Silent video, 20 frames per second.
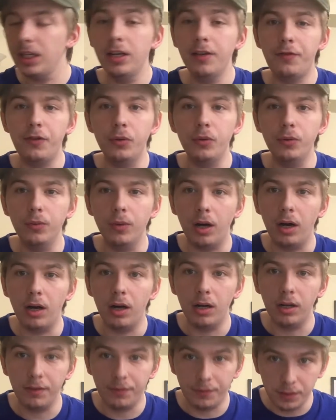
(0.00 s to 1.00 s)
If you
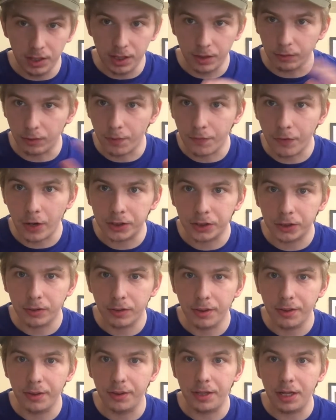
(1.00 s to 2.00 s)
need a
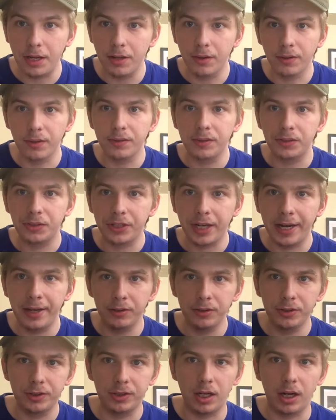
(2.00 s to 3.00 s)
refresher on either of the
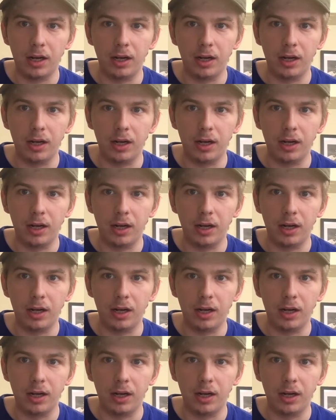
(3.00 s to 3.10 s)
scales,